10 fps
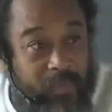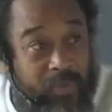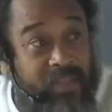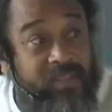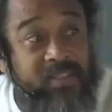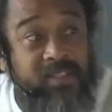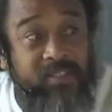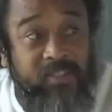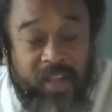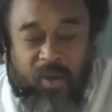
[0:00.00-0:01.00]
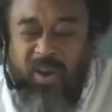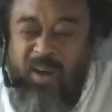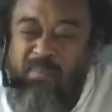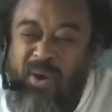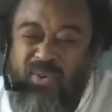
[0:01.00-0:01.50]
The breath is
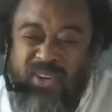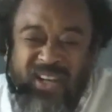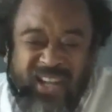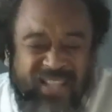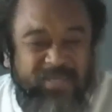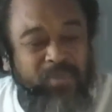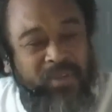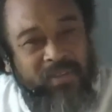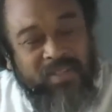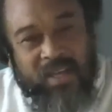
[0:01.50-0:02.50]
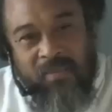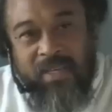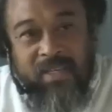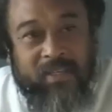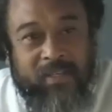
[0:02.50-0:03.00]
now about, the last breath is
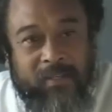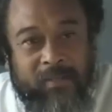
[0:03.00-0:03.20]
coming.